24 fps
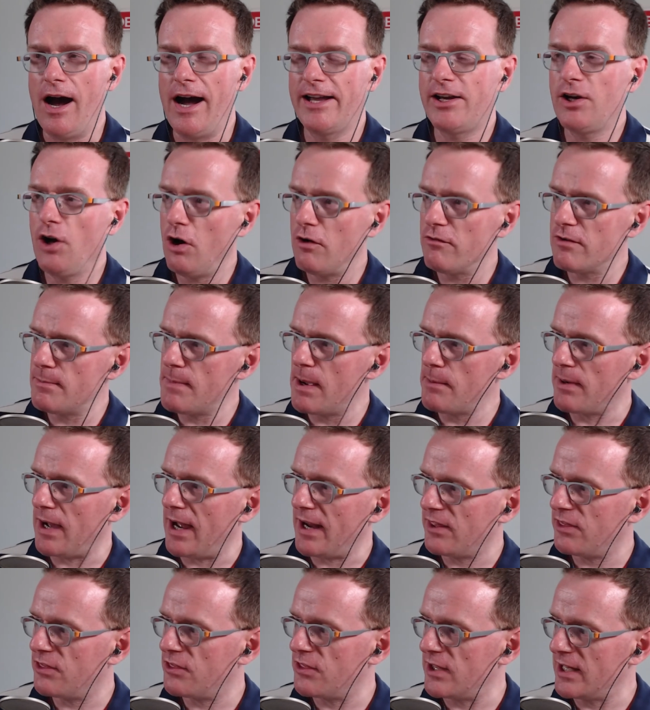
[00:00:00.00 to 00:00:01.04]
I can't remember,
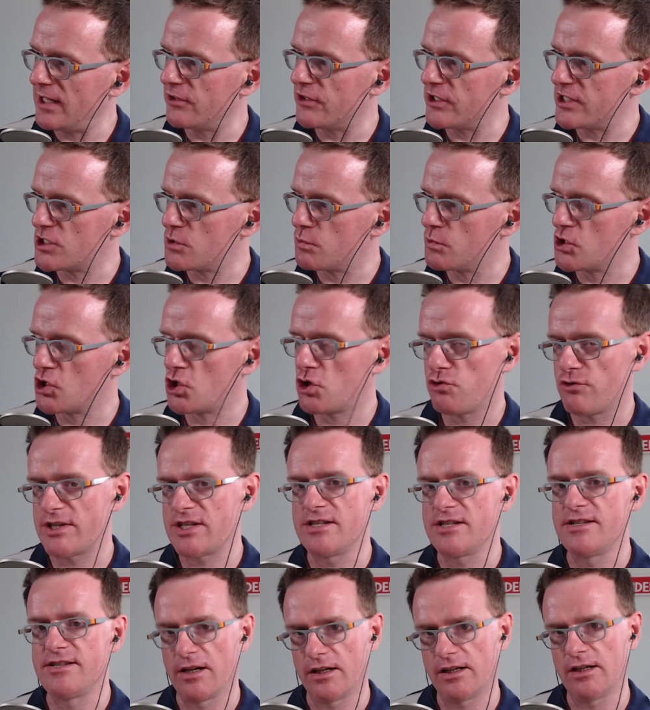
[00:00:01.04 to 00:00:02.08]
I think this was
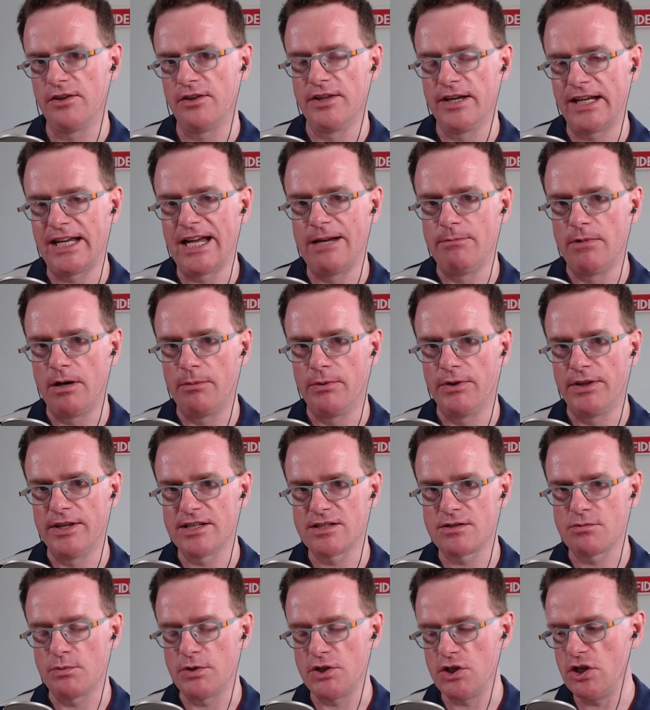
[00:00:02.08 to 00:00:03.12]
Chris Ducker that came up with
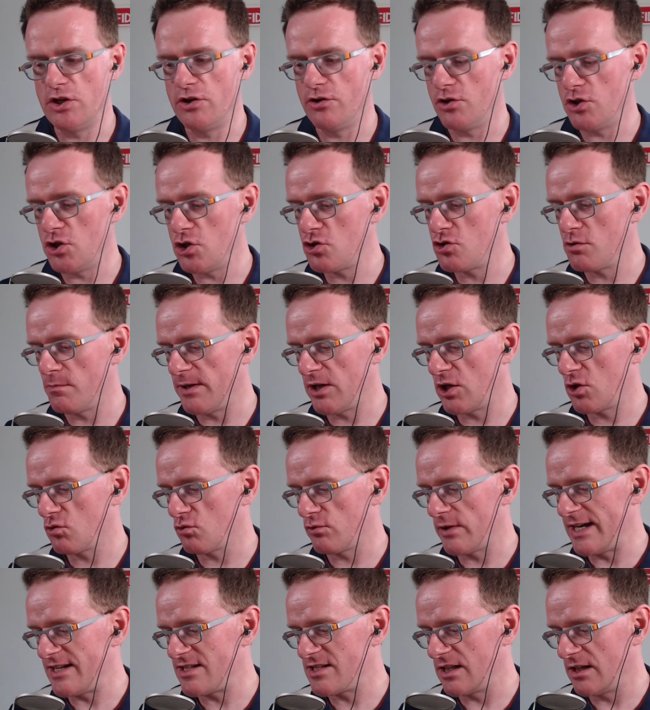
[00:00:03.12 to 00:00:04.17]
this. You should be
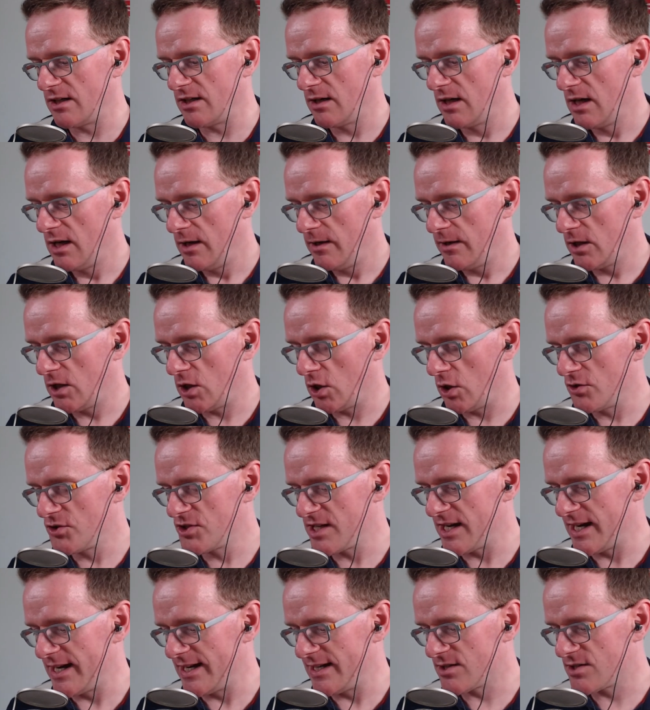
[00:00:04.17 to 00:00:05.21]
creating
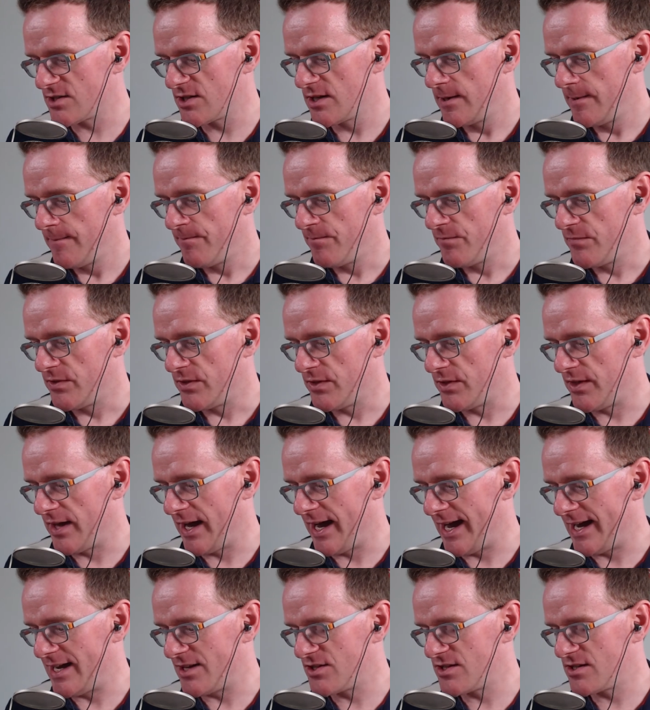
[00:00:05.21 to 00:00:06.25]
content
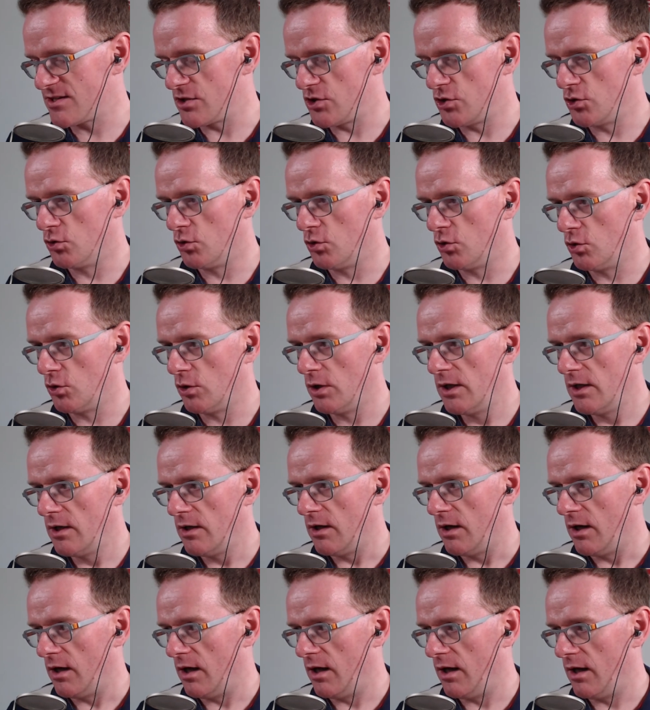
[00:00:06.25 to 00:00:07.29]
that your
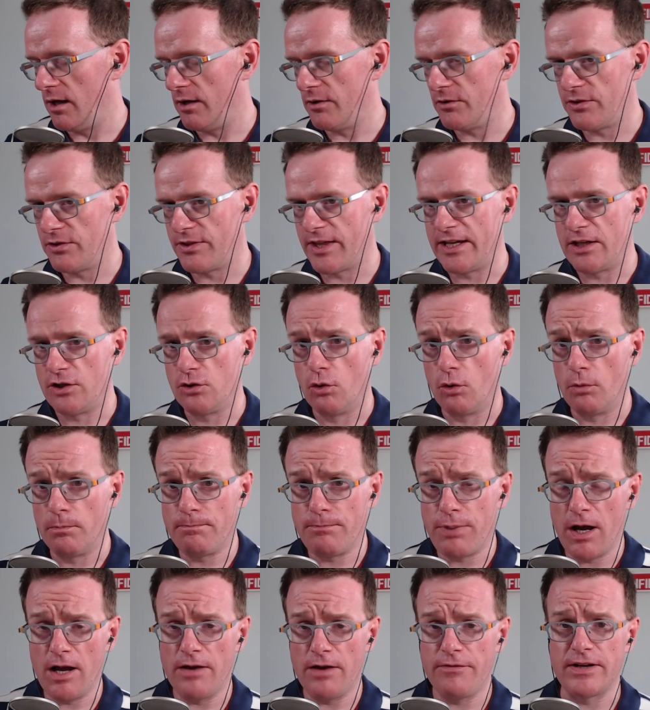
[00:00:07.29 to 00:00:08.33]

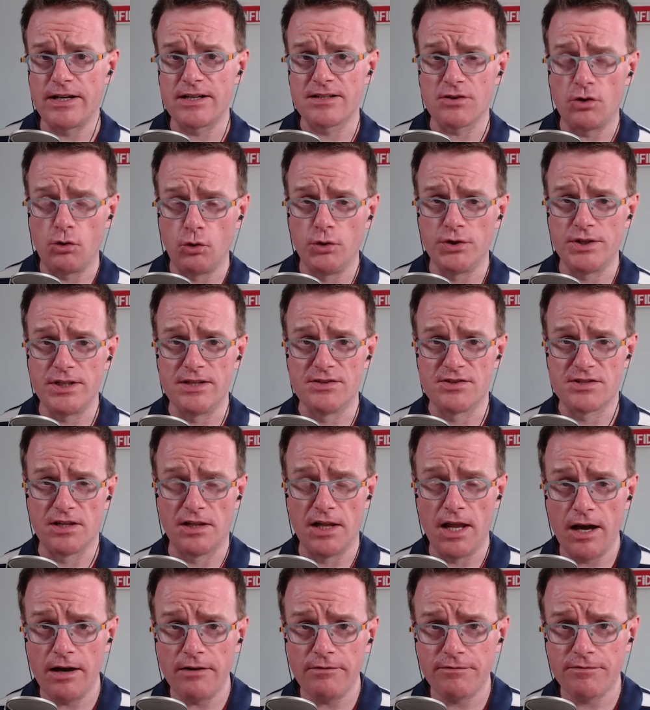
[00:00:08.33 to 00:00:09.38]
perfect audience
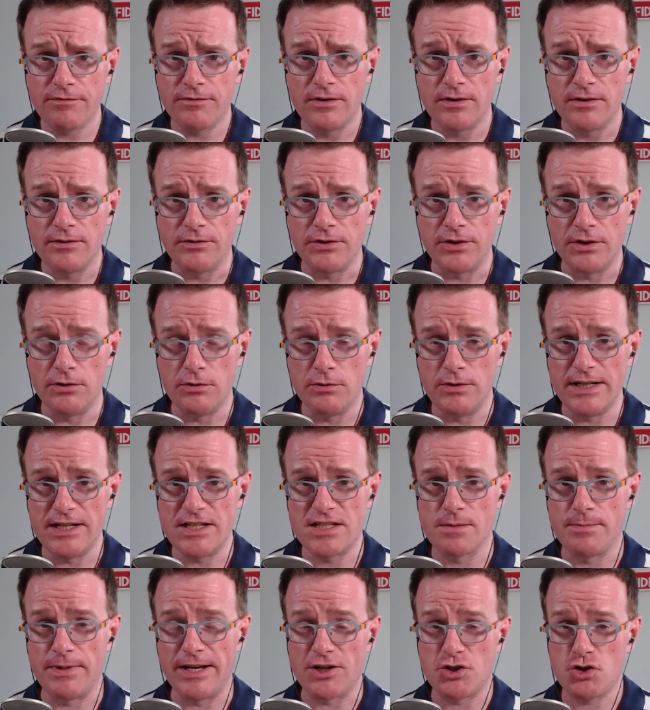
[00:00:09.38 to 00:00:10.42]
love. You
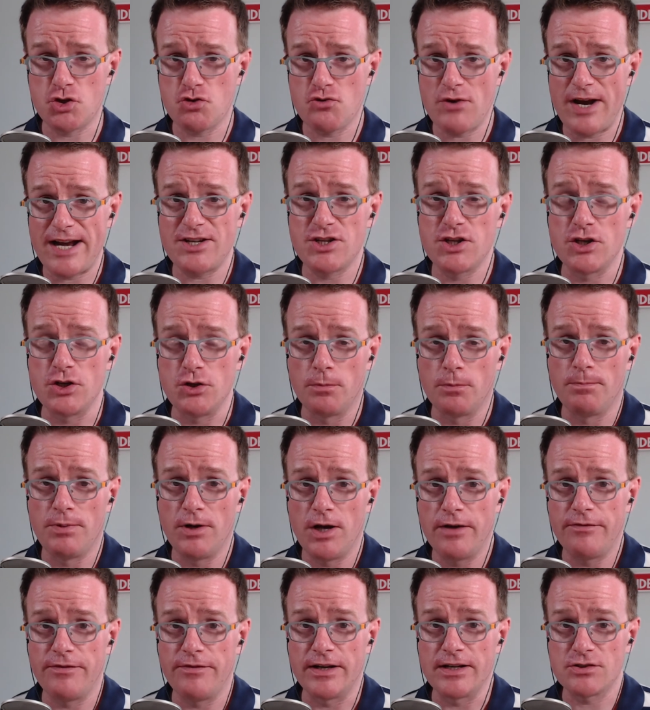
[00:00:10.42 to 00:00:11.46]
need to be attracting your
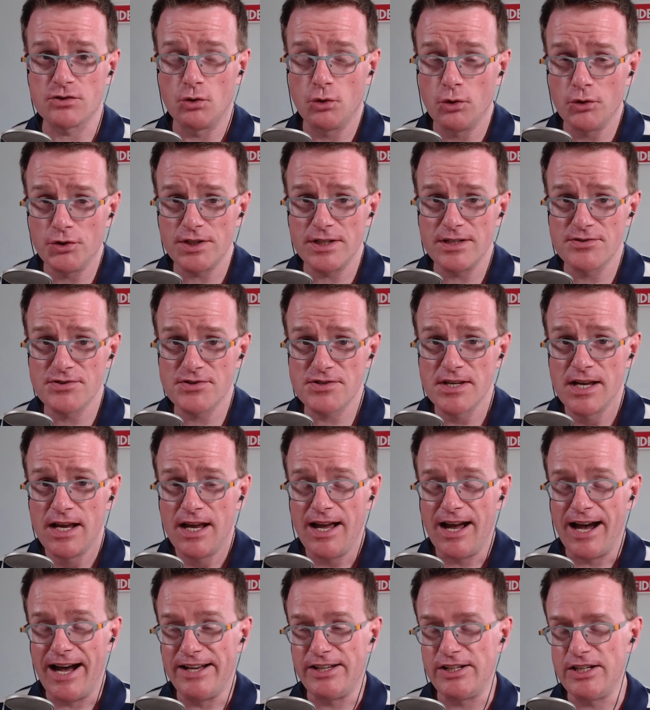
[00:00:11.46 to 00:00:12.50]
perfect audience,
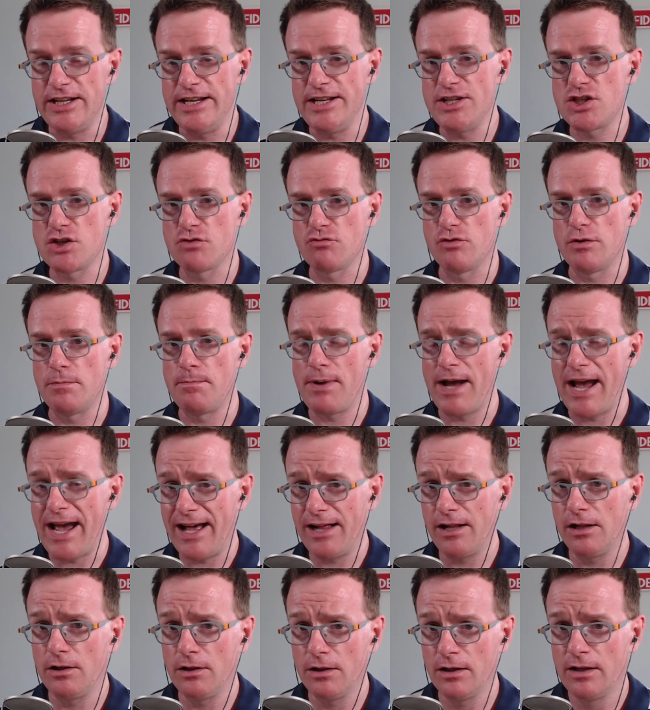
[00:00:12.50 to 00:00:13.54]
and you need to
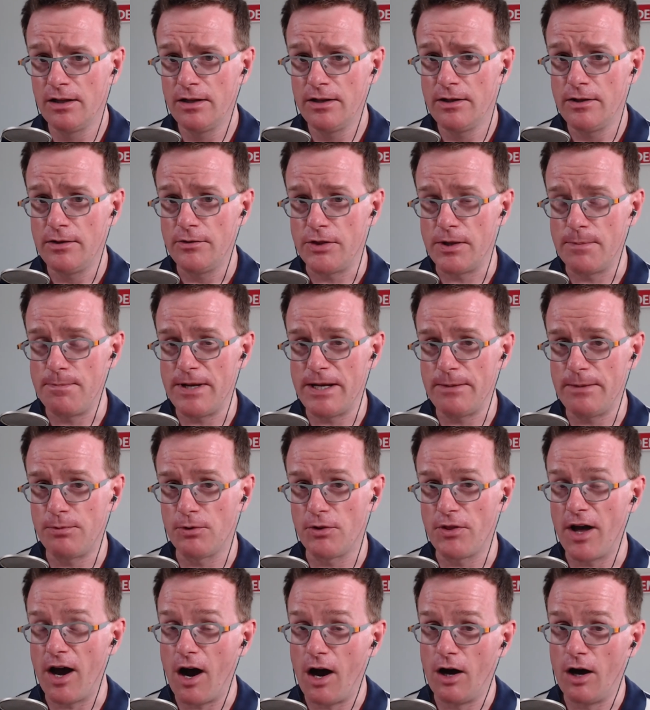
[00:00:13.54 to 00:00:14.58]
repel the people
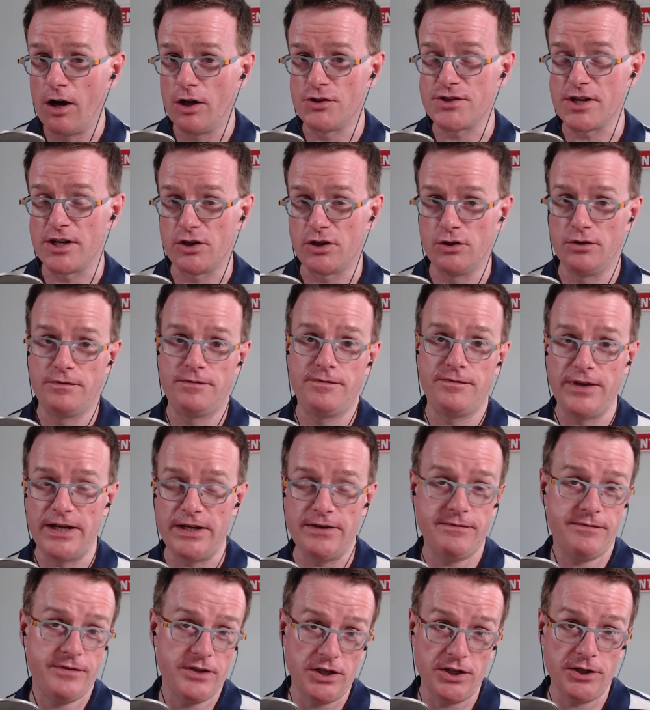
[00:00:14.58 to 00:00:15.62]
that aren't a good
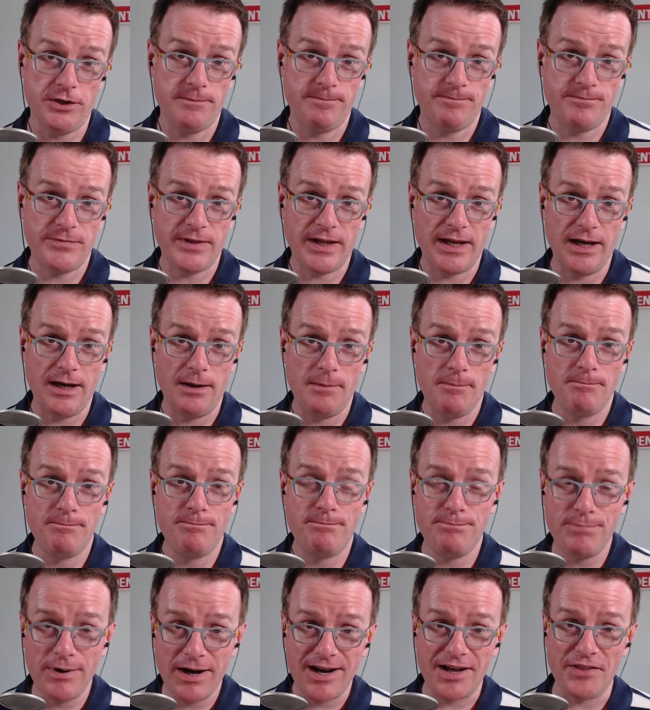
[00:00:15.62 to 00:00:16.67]
fit for you.
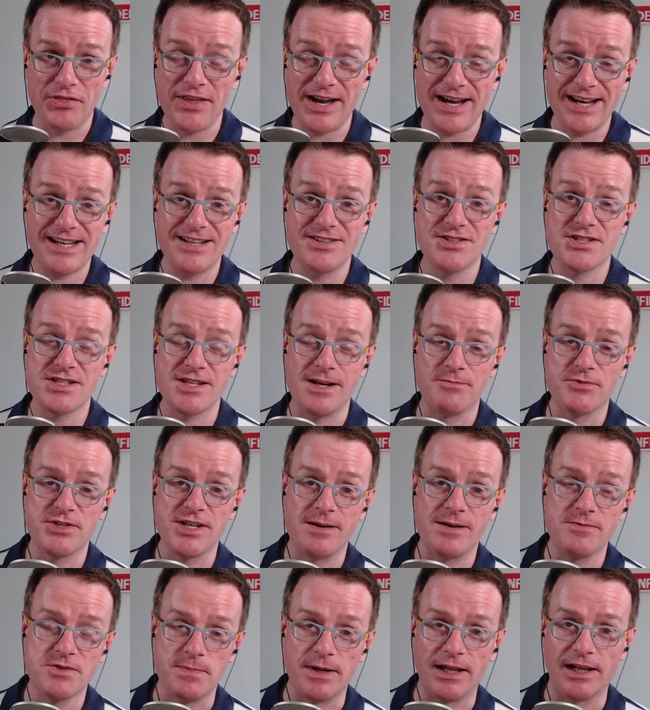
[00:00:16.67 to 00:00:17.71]
But that can
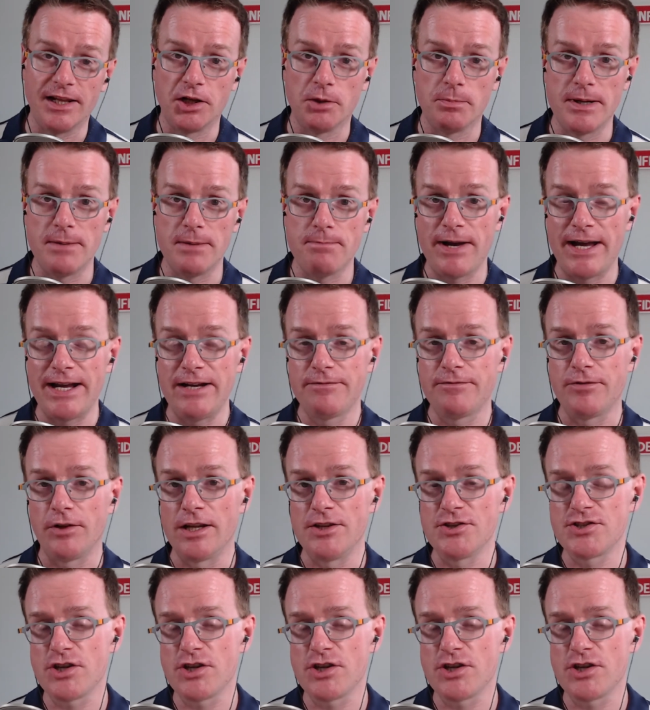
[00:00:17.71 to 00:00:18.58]
sometimes be a little bit painful.